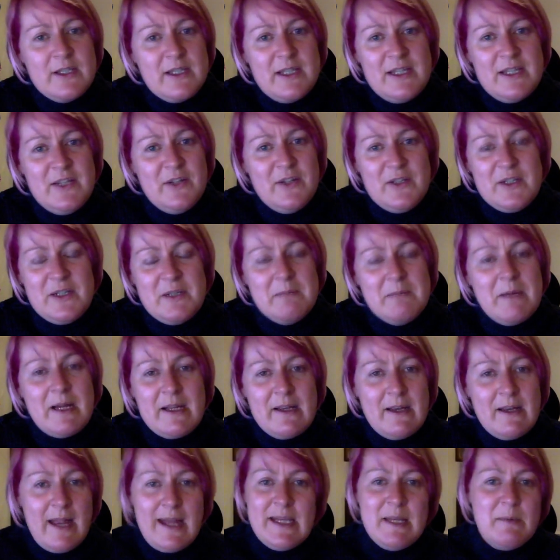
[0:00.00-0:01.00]
didn't
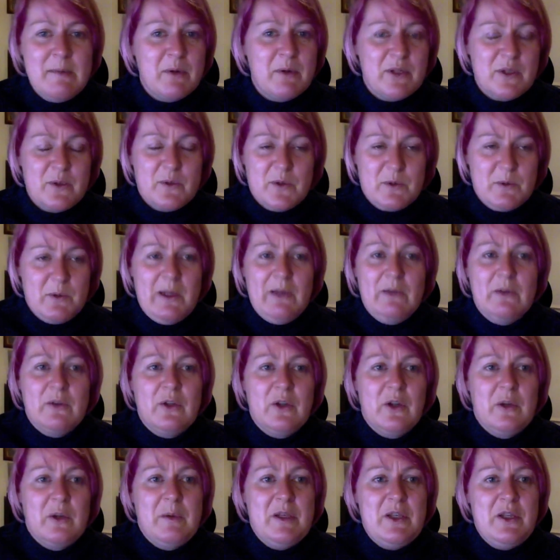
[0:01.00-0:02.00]
matter, anybody was
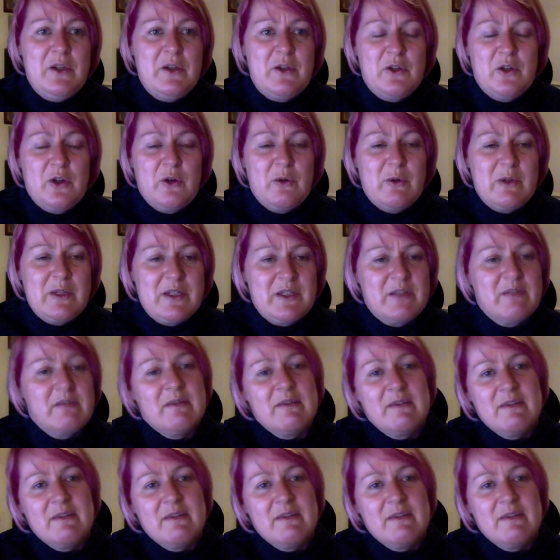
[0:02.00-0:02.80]
welcome, and you could always